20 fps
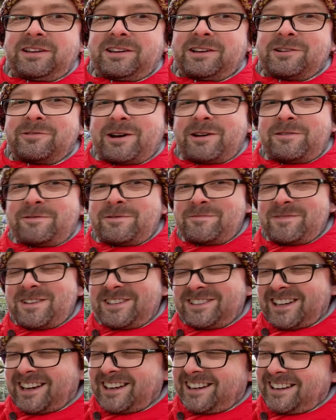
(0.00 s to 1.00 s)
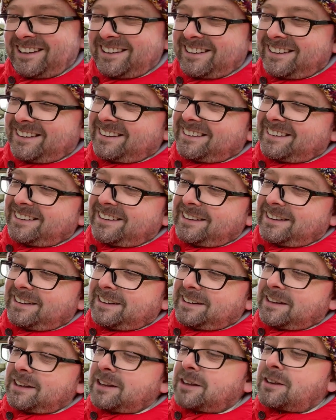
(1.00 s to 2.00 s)
away from me slightly.
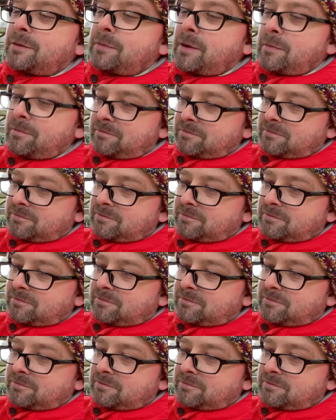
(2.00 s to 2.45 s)
Bird.